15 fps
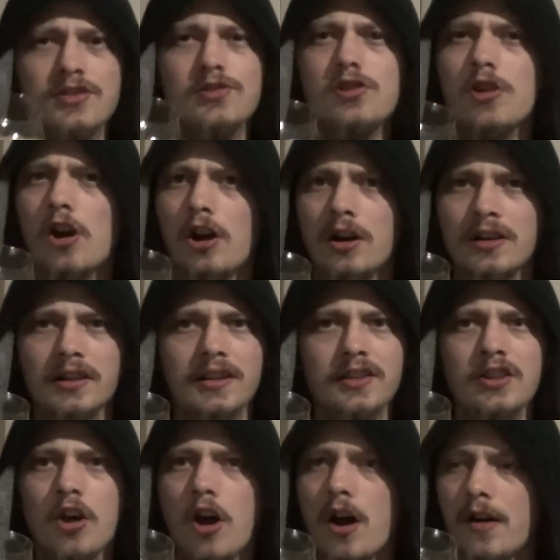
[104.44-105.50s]

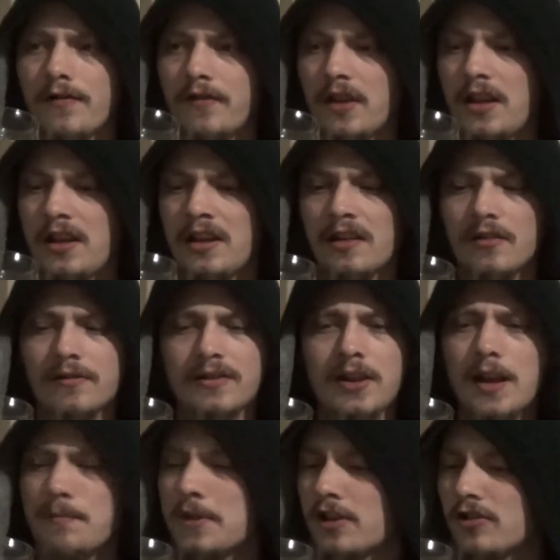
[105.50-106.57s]
chocolate, coffee,
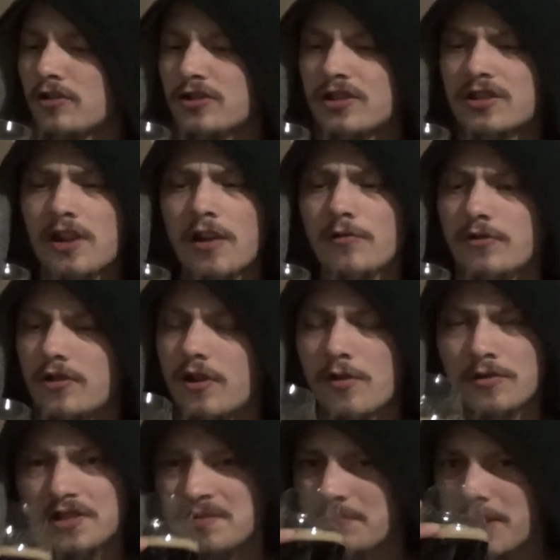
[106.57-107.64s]
typical stout
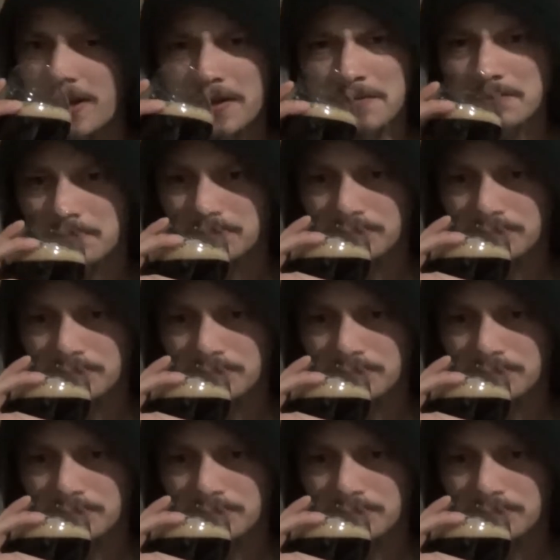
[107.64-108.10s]
notes, but